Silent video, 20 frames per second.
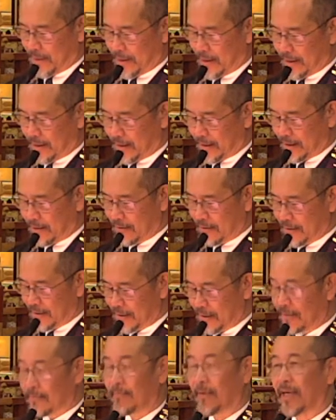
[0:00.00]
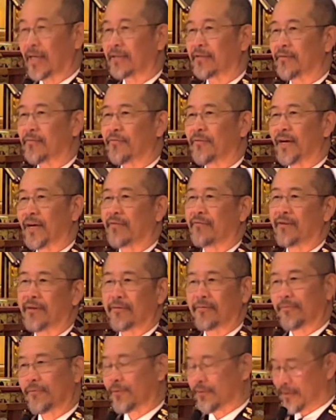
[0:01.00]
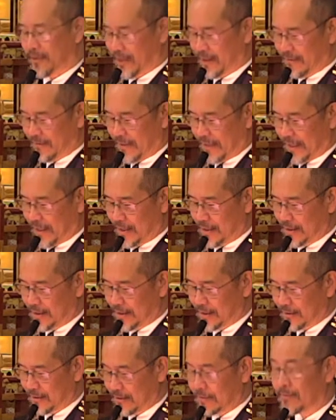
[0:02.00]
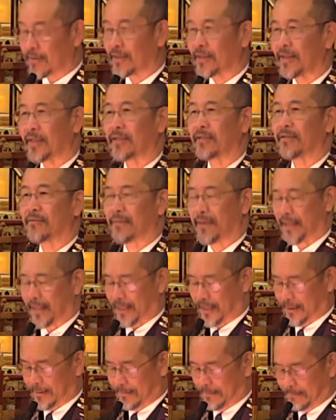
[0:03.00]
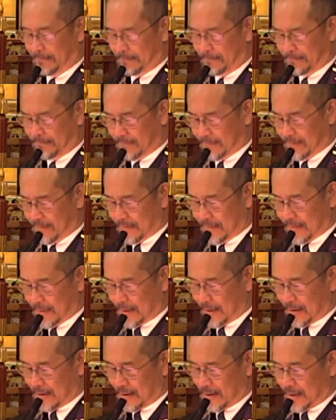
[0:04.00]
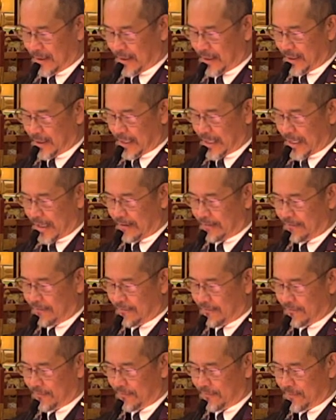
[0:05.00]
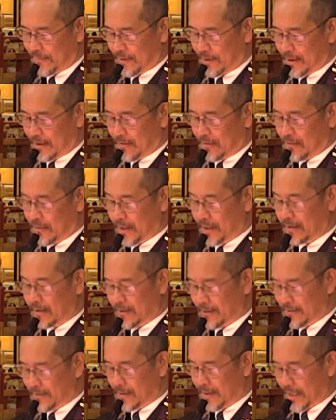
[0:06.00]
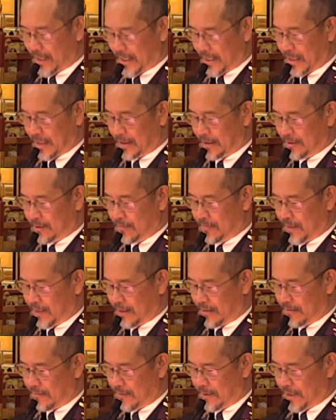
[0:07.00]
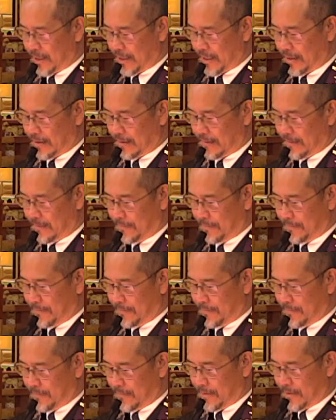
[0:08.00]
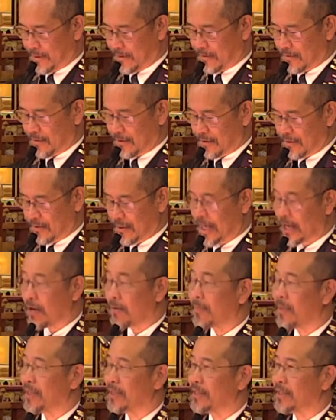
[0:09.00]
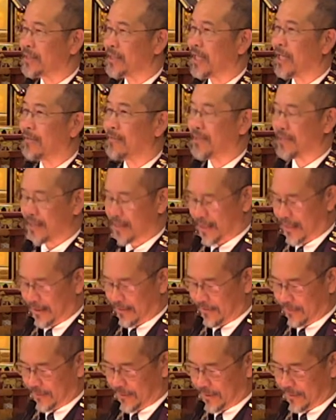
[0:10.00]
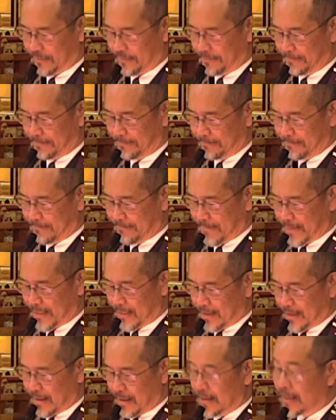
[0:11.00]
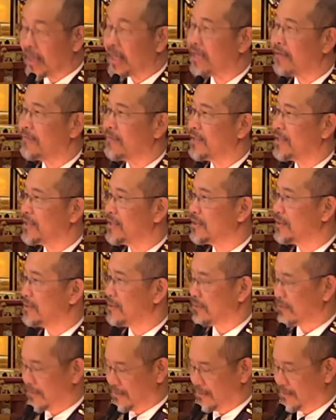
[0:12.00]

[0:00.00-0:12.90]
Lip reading: the other team has a 5-on-4 advantage going the other way. In life, we don't get a 2-minute warning or know how much time is left. None of us do.